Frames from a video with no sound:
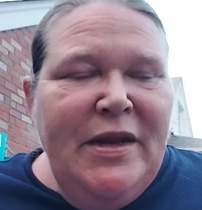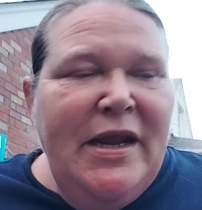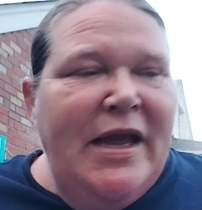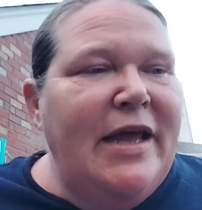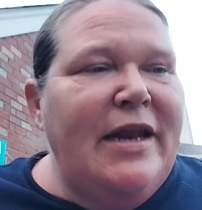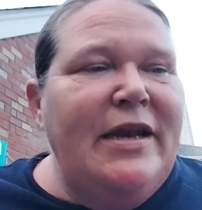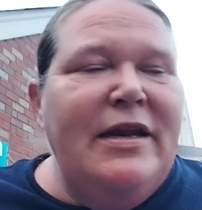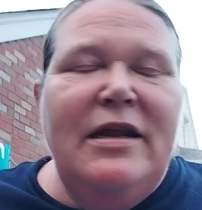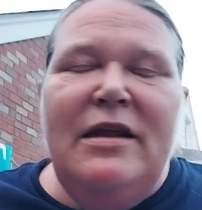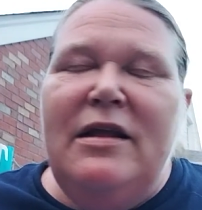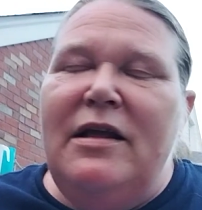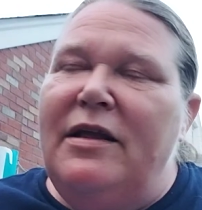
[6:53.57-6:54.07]

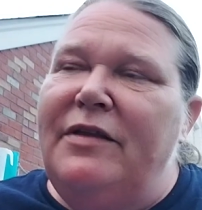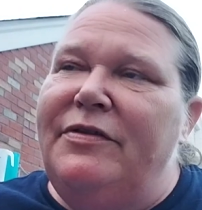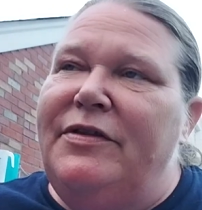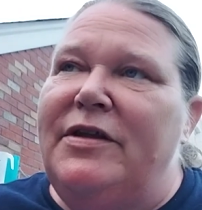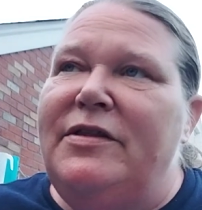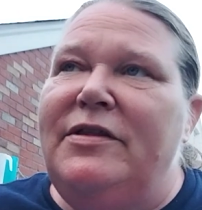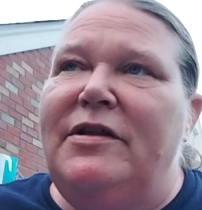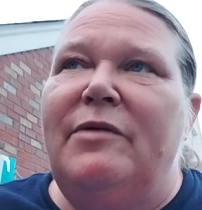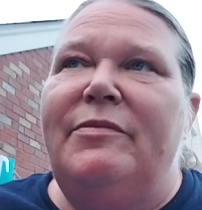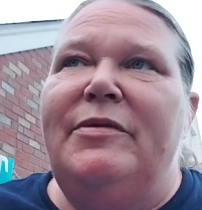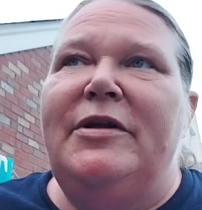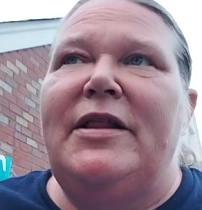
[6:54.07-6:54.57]
And
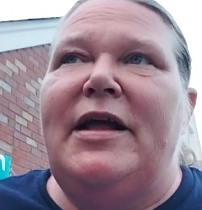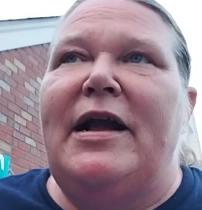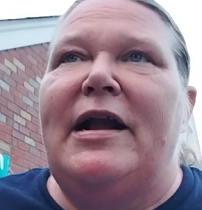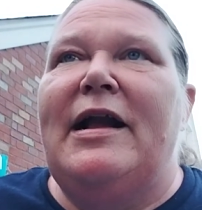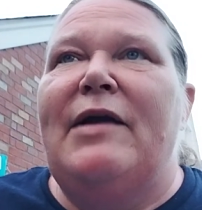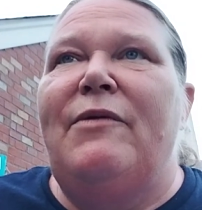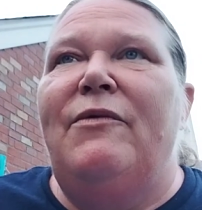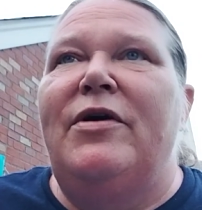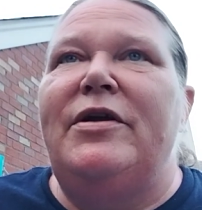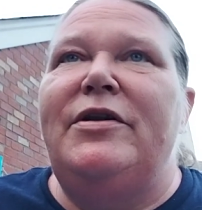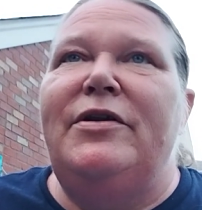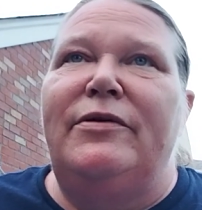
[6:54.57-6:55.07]
then they'll be like,
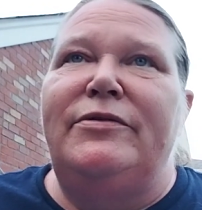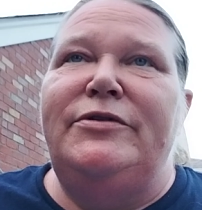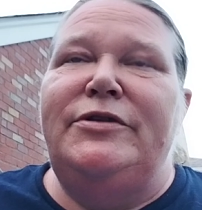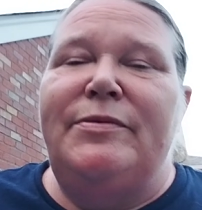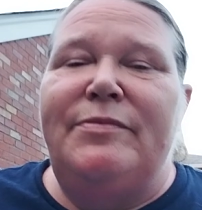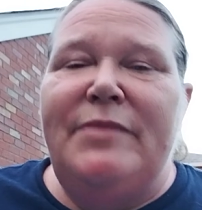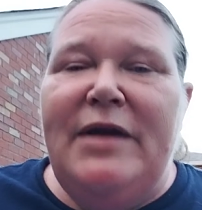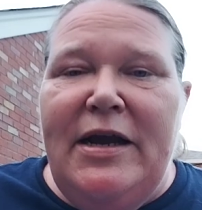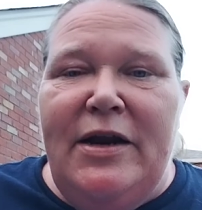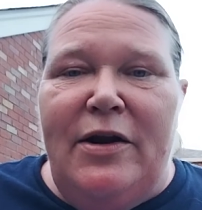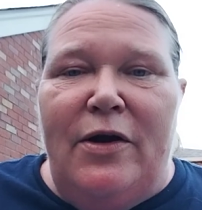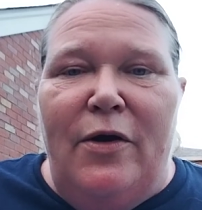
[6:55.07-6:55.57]
I want no
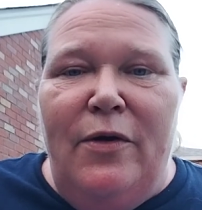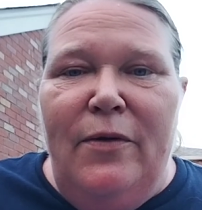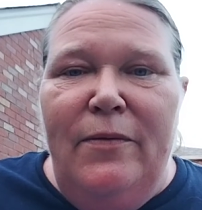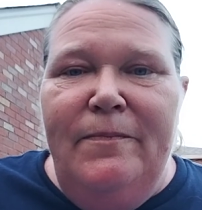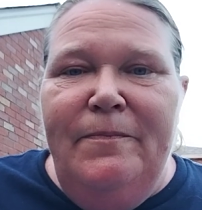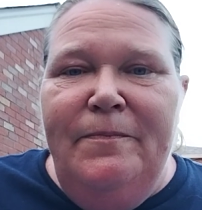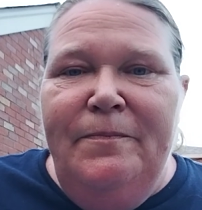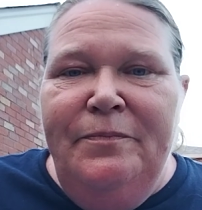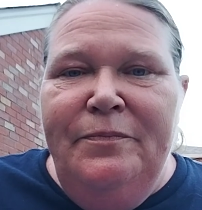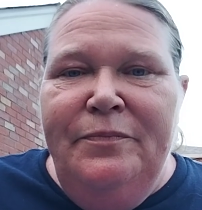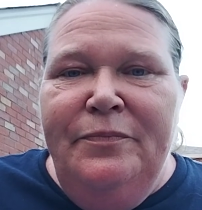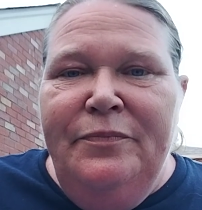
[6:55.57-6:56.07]
tomato.
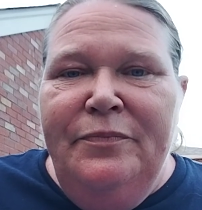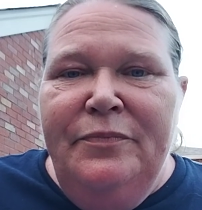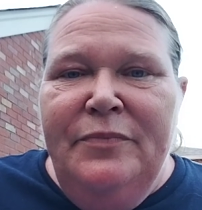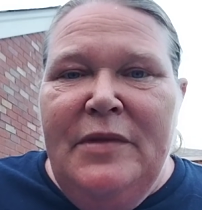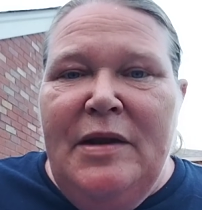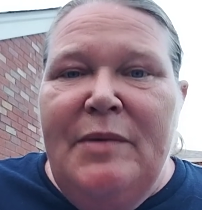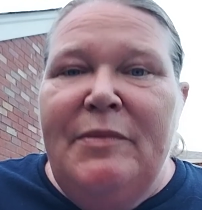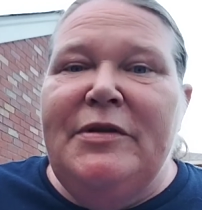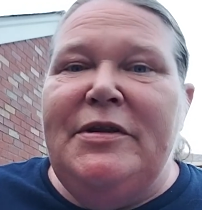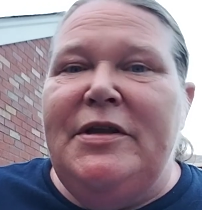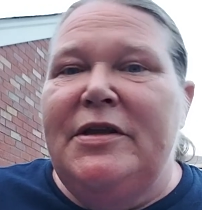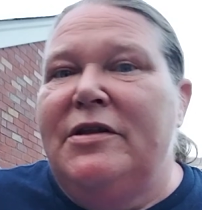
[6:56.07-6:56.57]

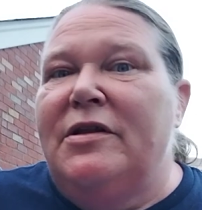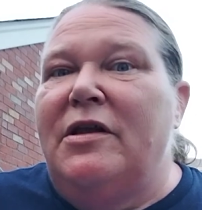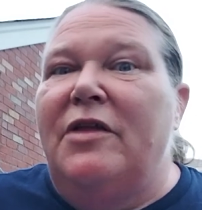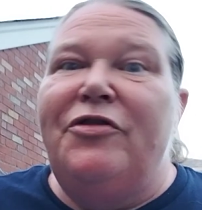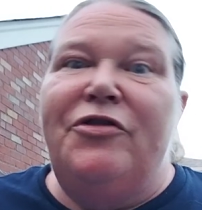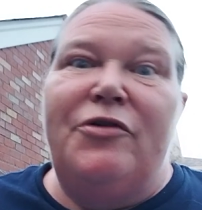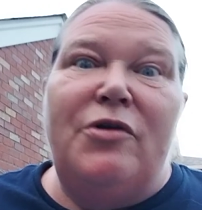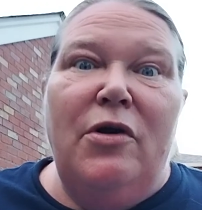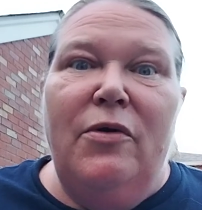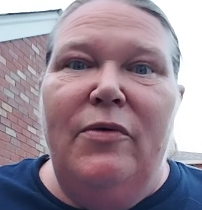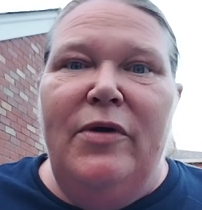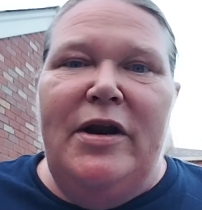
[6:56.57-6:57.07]
But then they'll
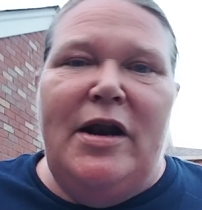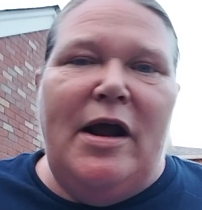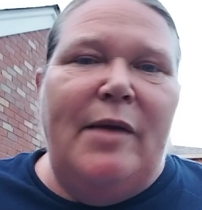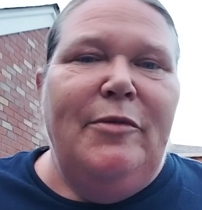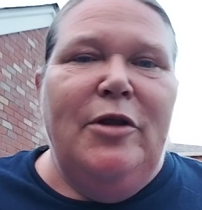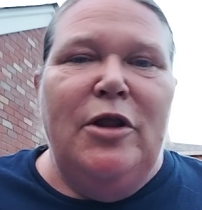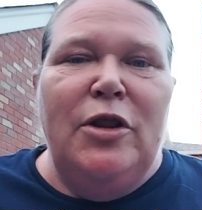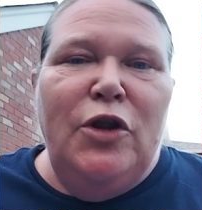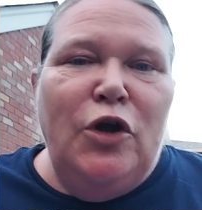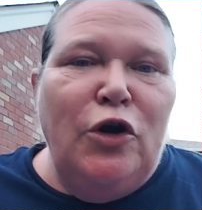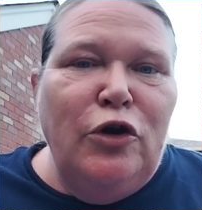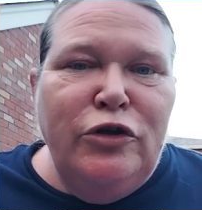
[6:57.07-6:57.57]
throw in, I'm
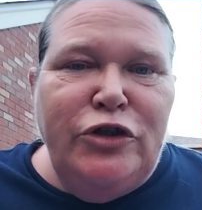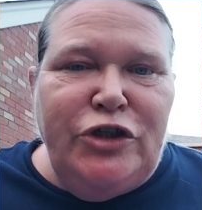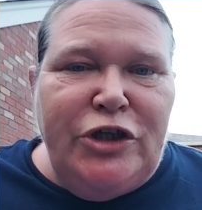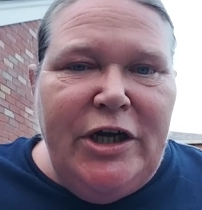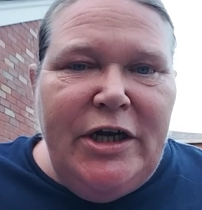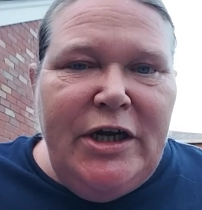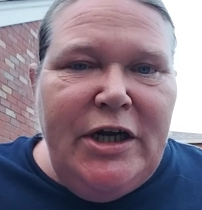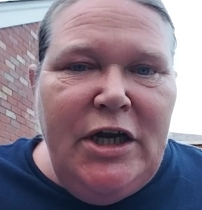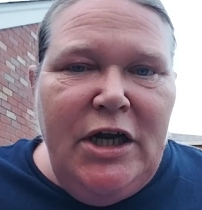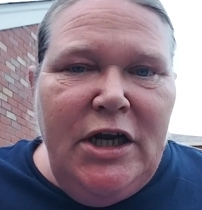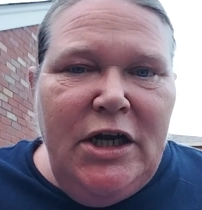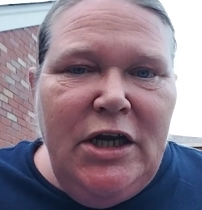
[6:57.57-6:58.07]

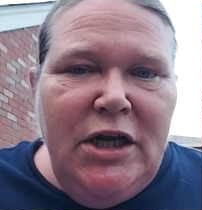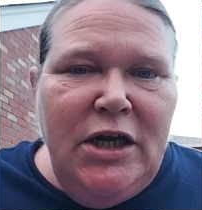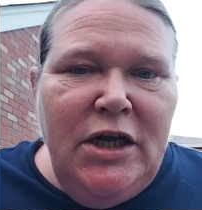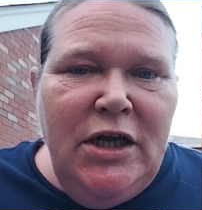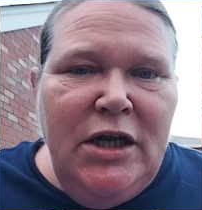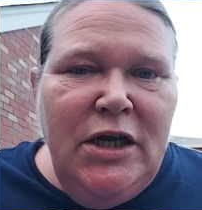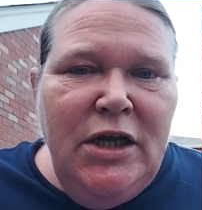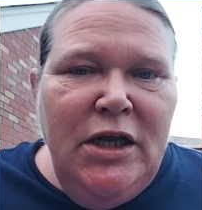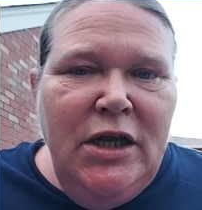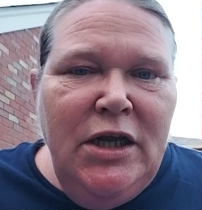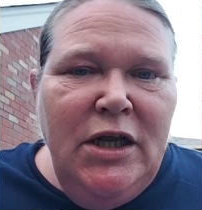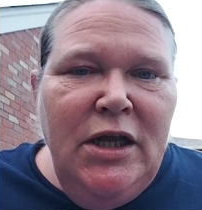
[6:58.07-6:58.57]
allergic.
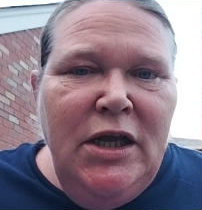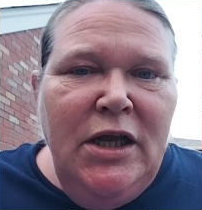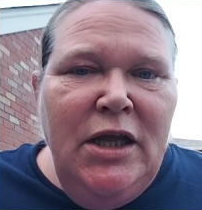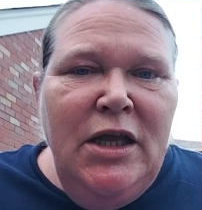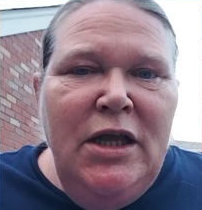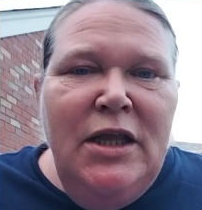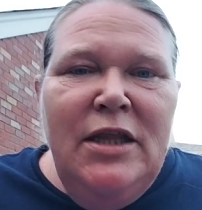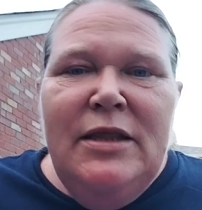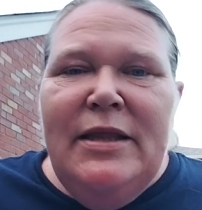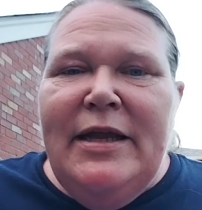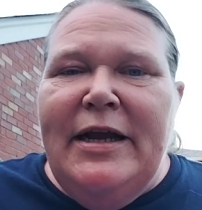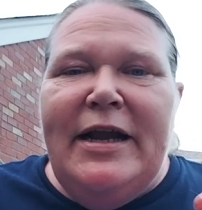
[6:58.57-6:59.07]

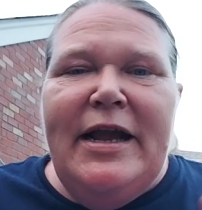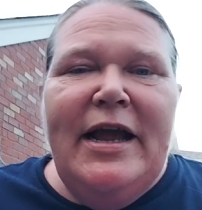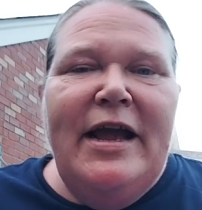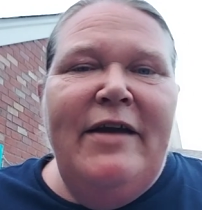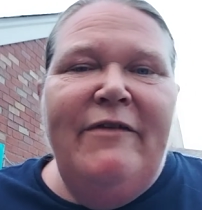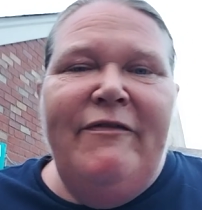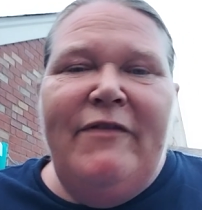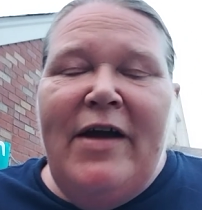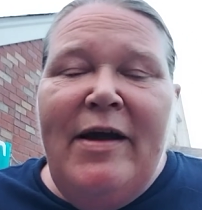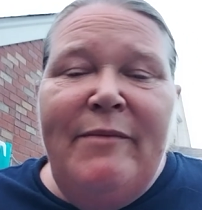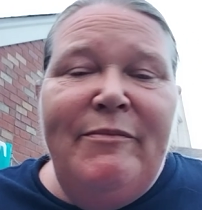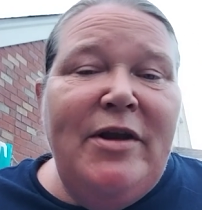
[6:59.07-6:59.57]
Like,
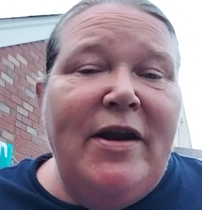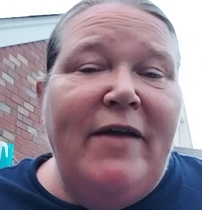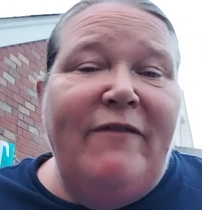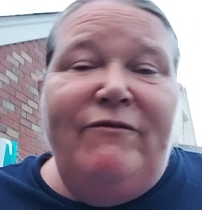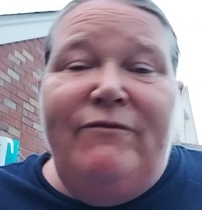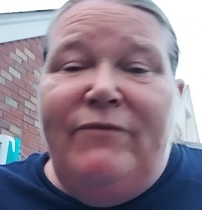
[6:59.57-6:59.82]
if I'm going to